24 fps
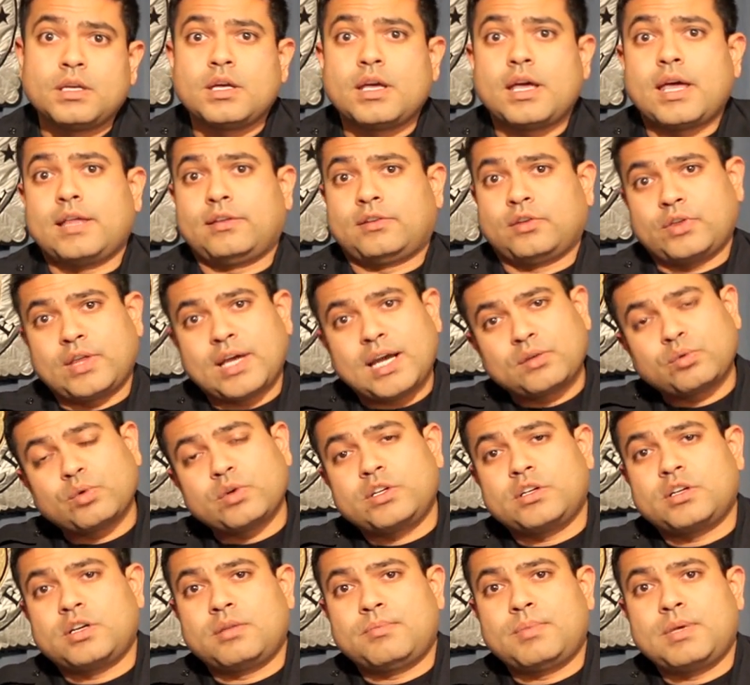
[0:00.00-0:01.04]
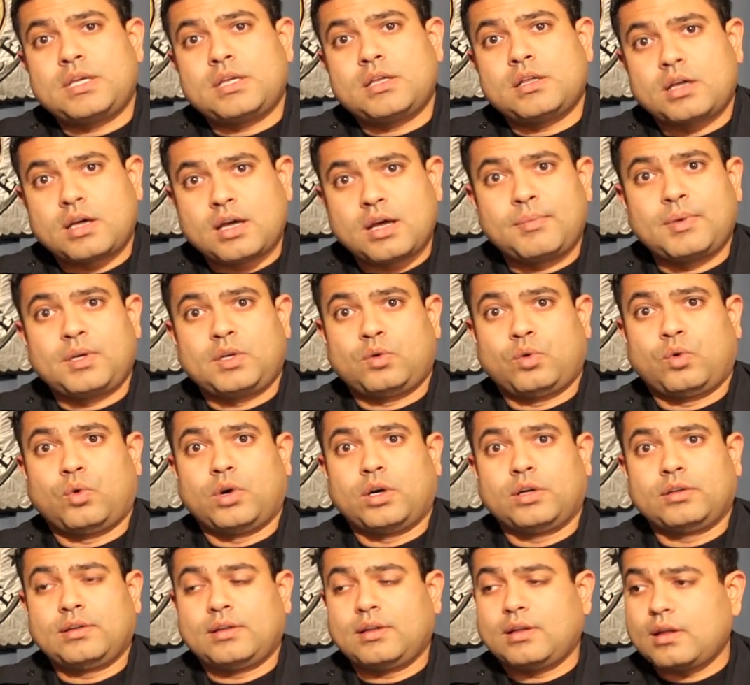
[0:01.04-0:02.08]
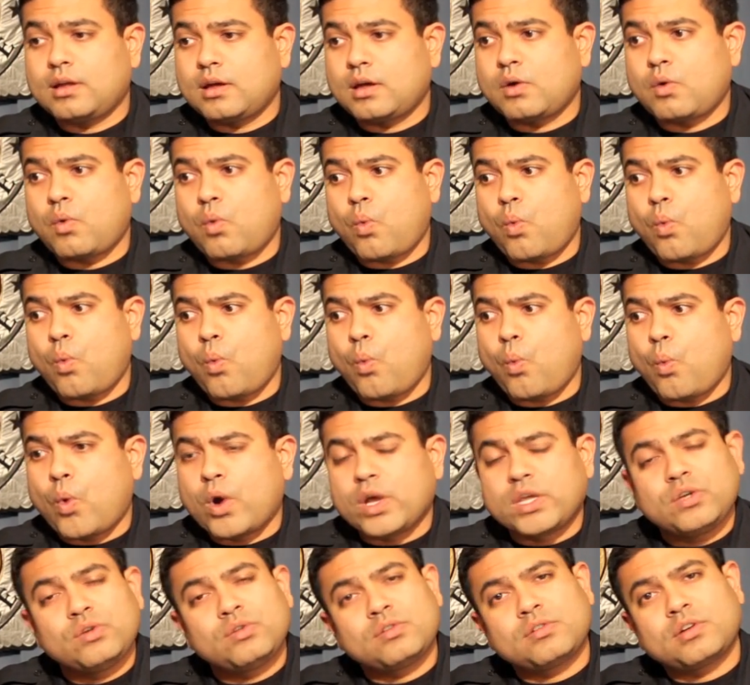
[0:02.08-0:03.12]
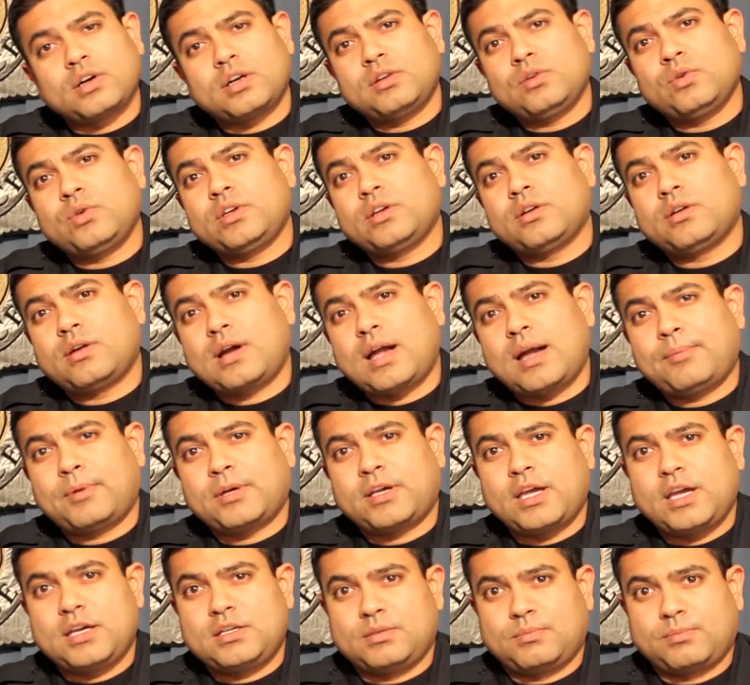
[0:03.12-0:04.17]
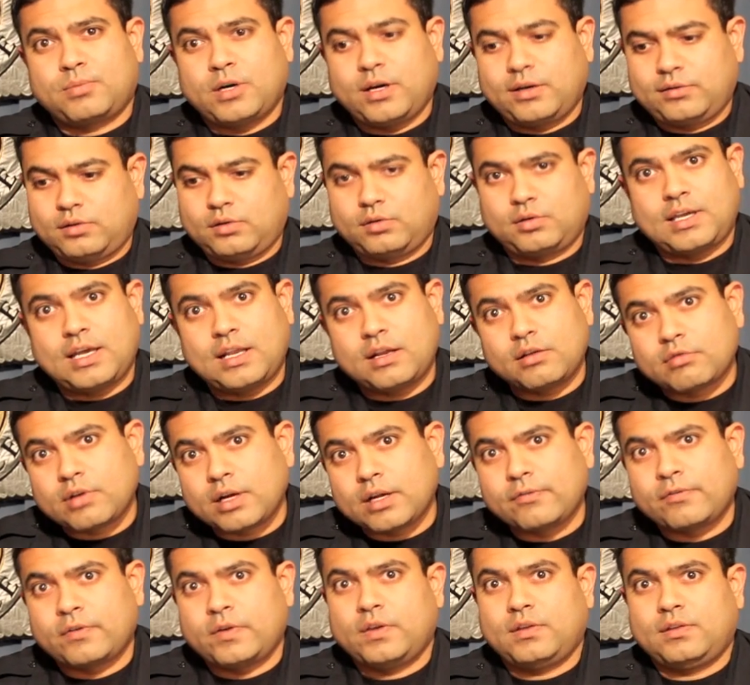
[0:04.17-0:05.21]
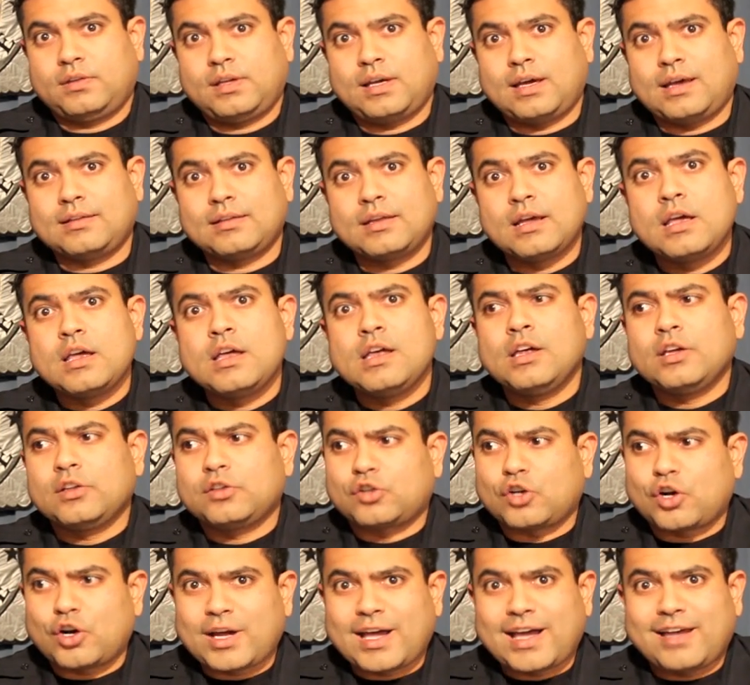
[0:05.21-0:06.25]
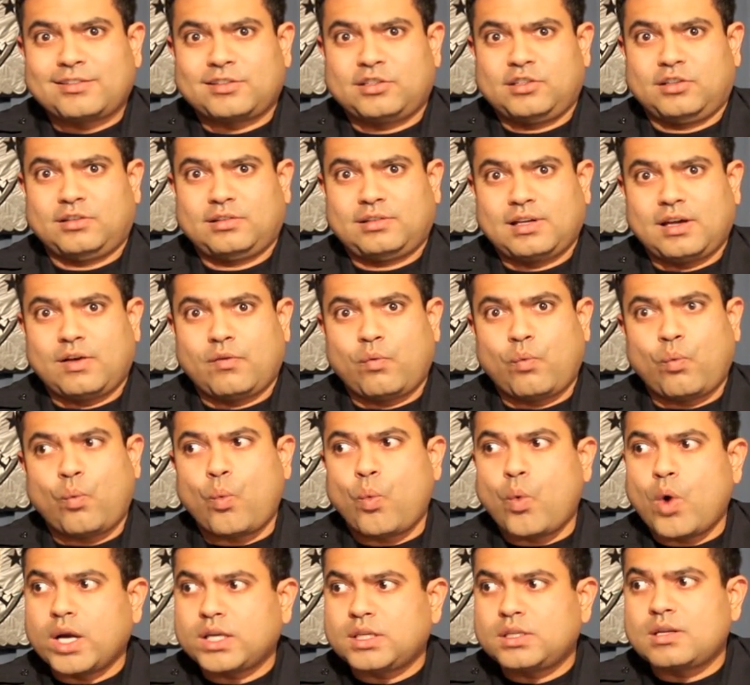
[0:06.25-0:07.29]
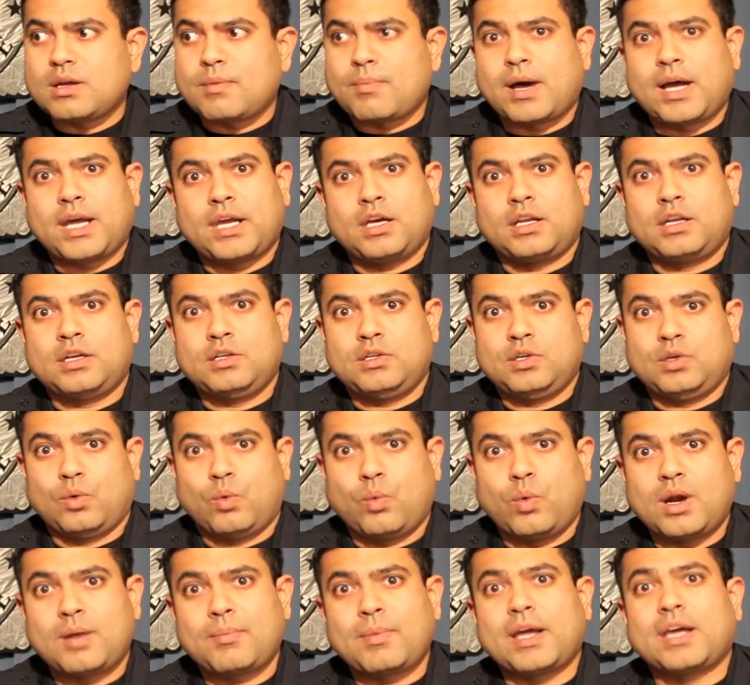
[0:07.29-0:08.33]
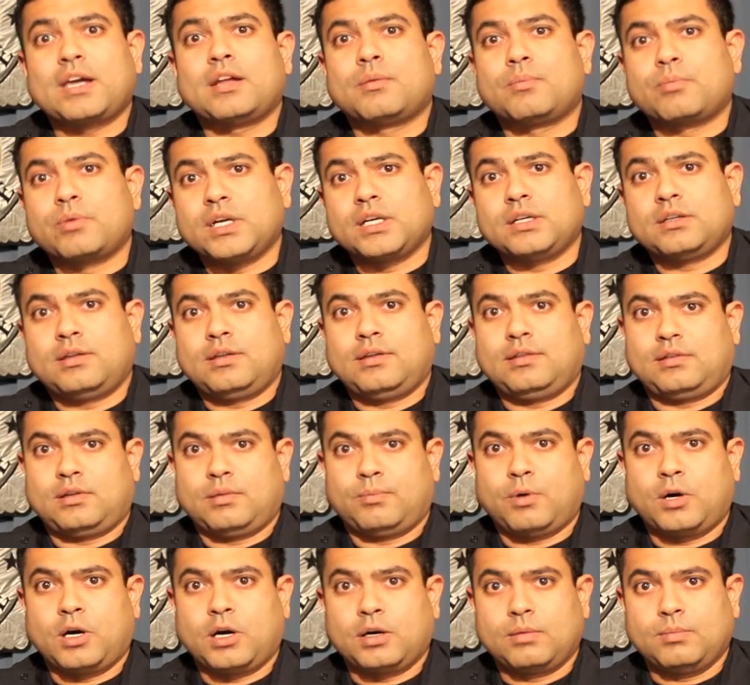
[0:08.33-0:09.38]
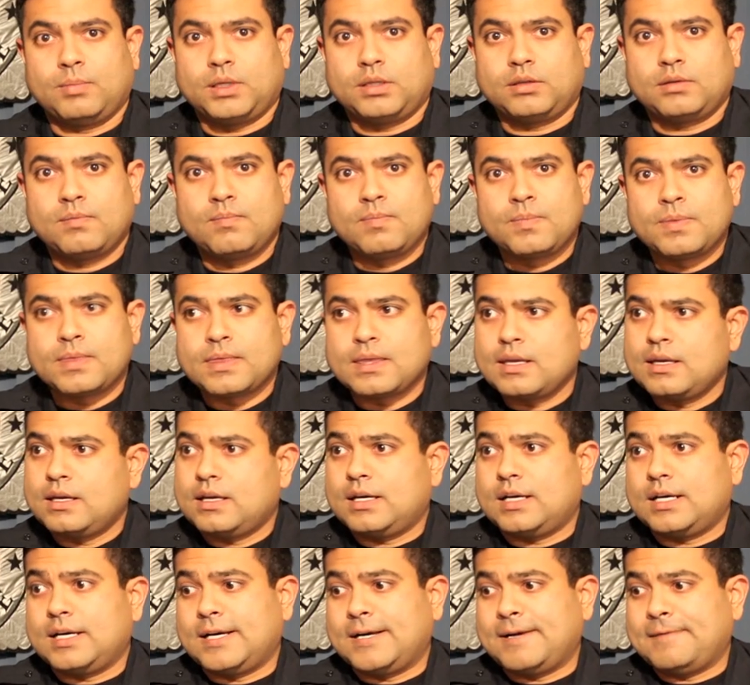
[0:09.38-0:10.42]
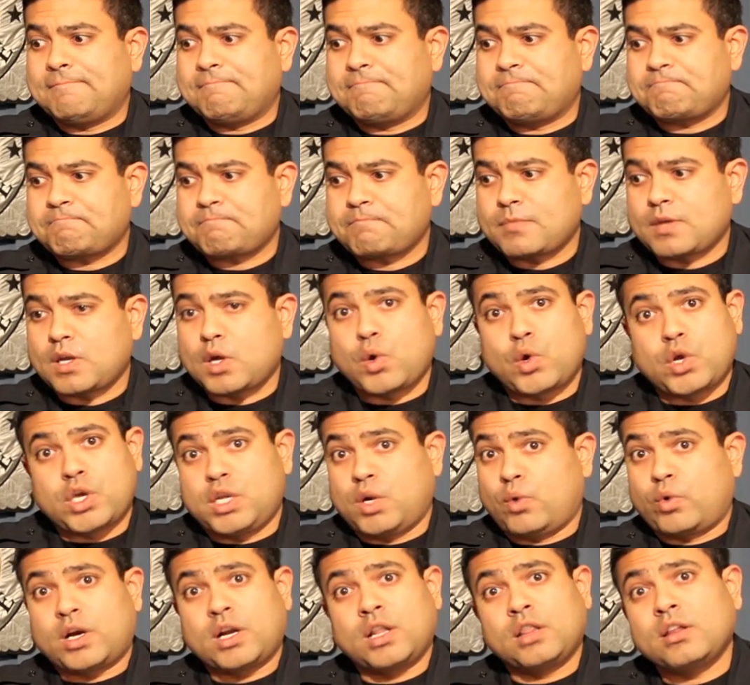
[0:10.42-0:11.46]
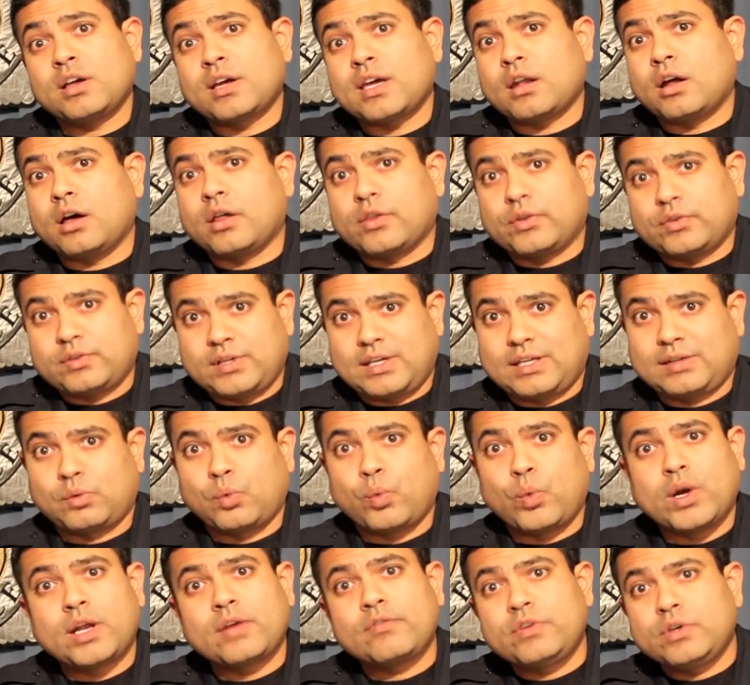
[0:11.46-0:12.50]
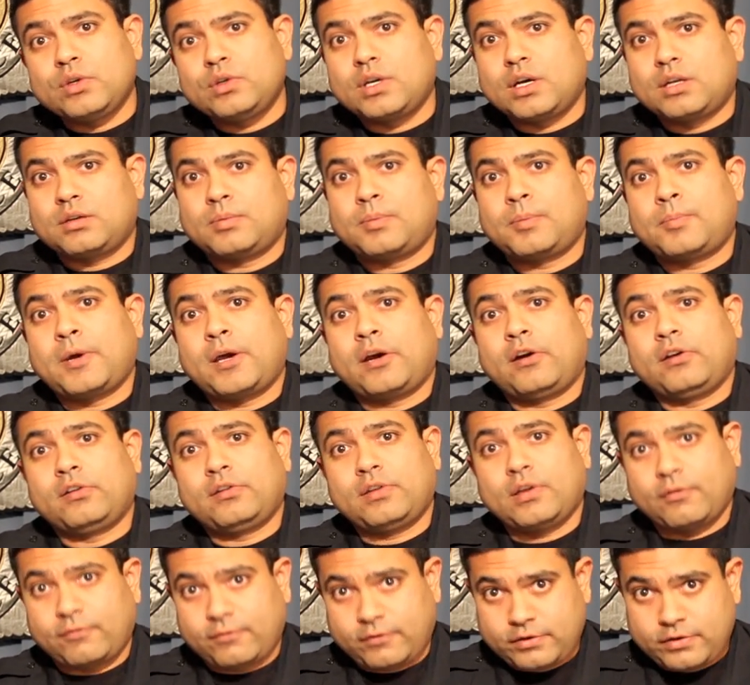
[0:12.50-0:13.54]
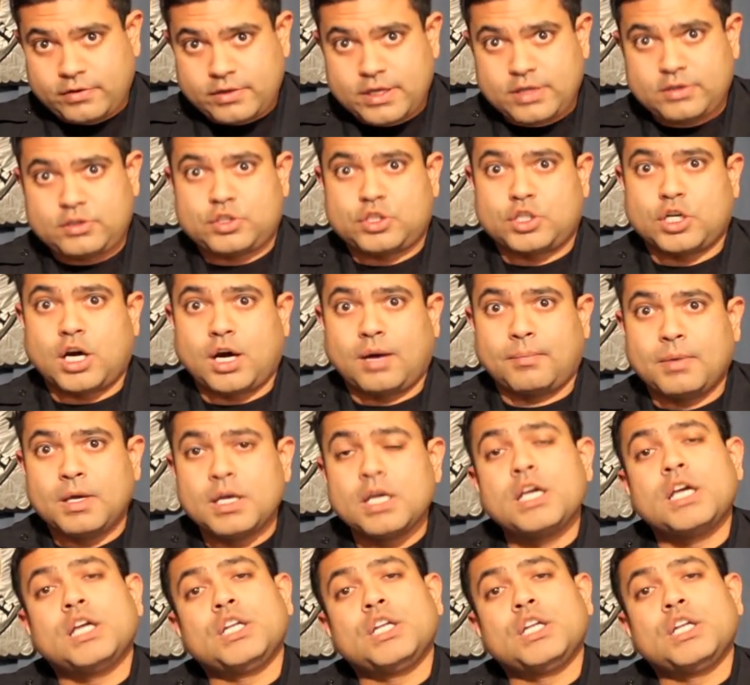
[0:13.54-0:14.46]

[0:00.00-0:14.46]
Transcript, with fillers: And so that's what you're going to be coming towards. And when you start doing your application process, getting ready for this test, start asking yourself, what am I going to do? What am I going to bring to this department? Um, you know, we're going to look at all those things. What have you done to prepare yourself for this job?